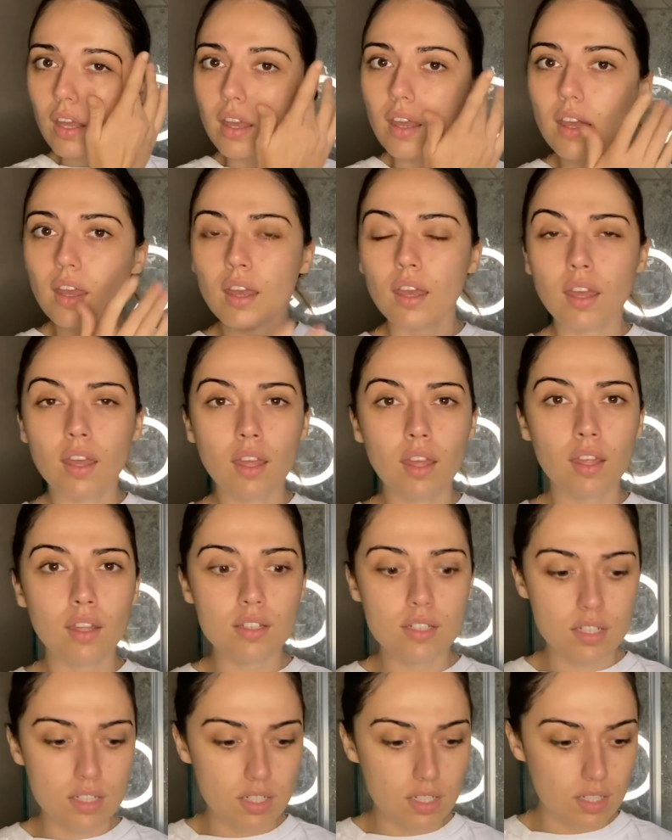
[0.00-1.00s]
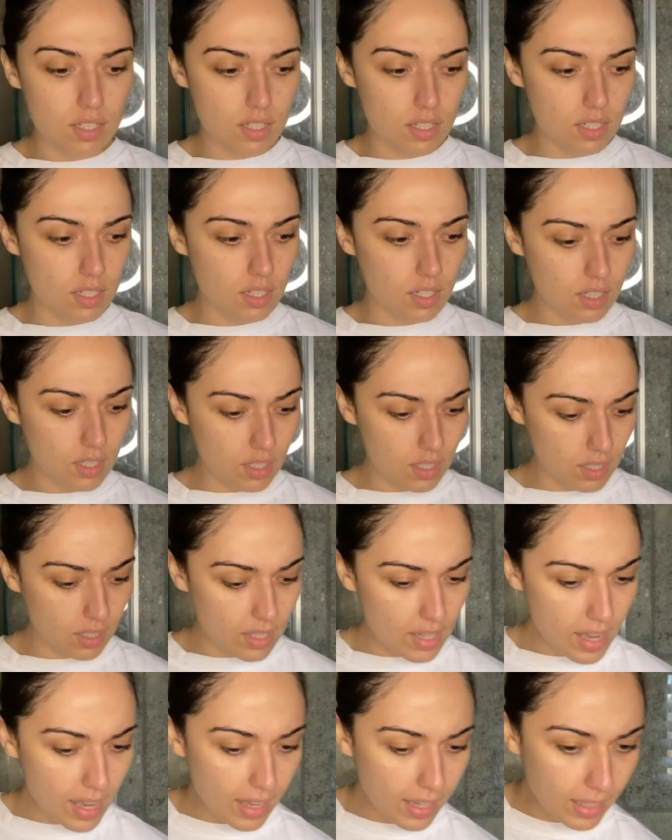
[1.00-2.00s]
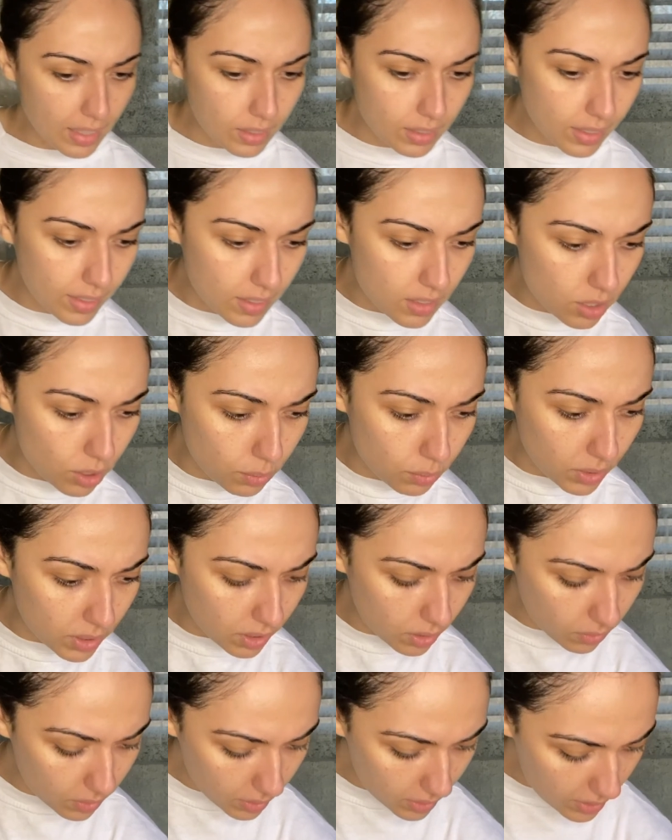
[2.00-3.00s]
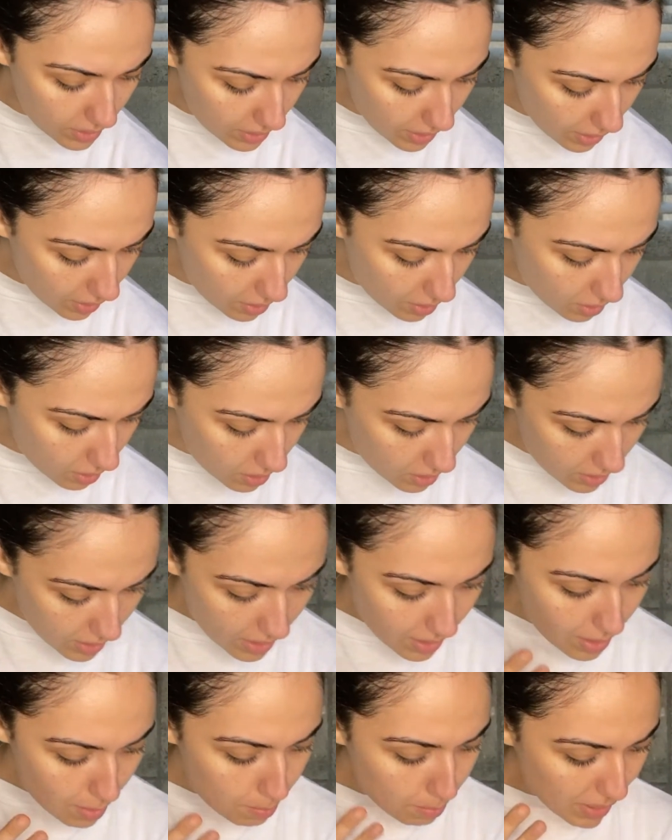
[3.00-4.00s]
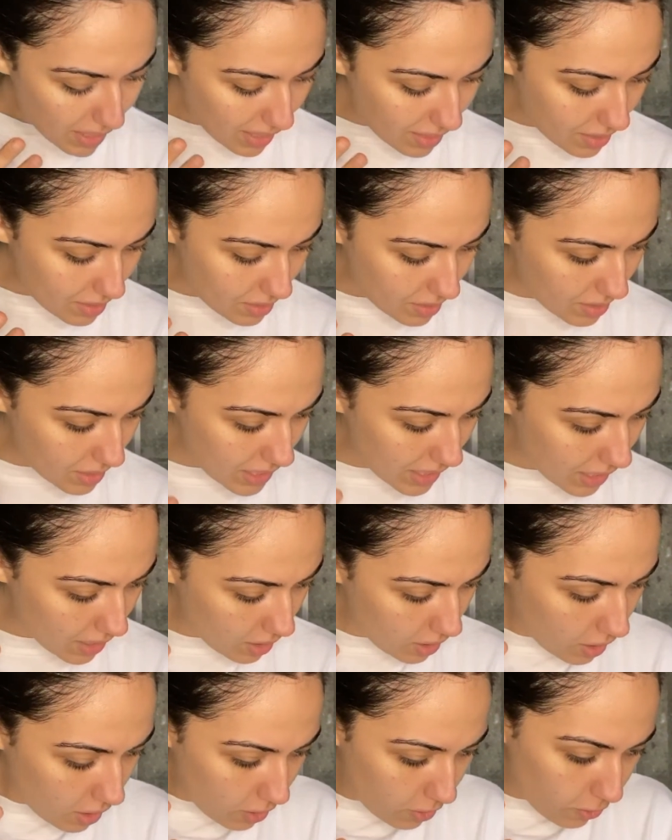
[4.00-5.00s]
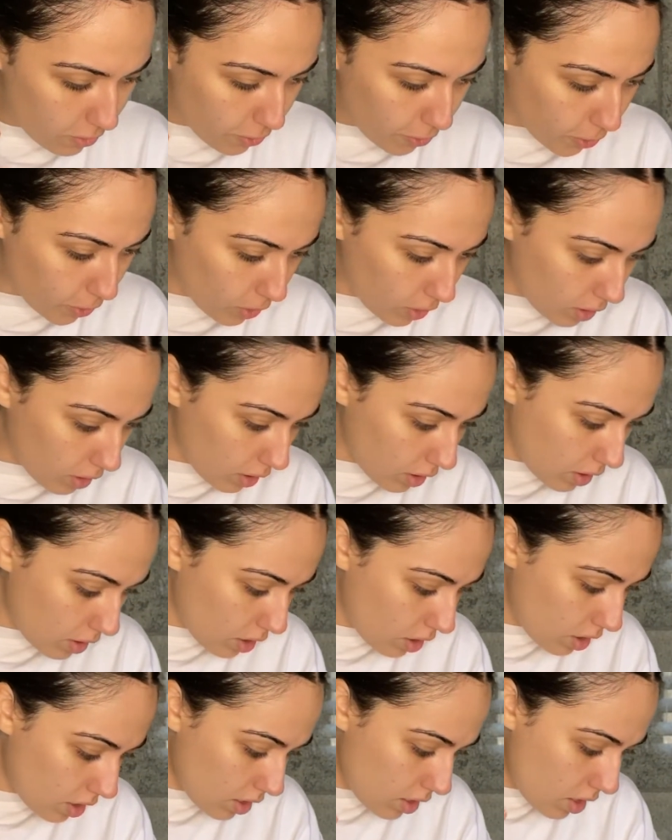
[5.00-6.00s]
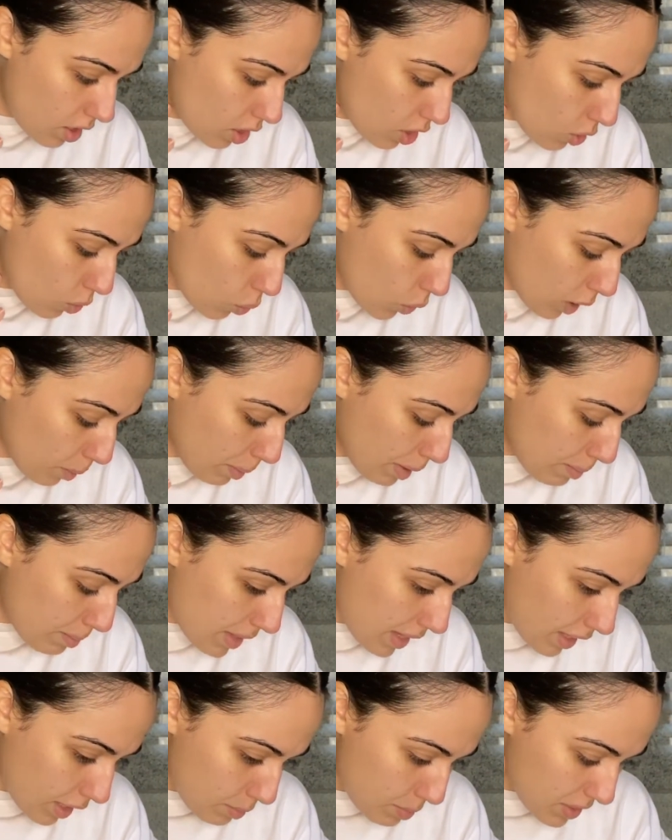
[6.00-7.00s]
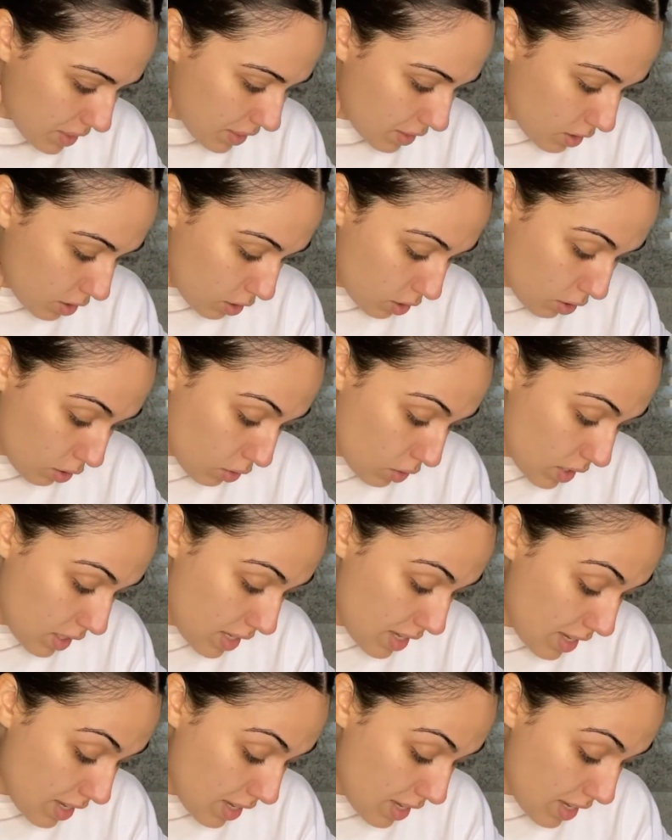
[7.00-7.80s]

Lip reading: And yeah, I like to really set the base for where my makeup's gonna go.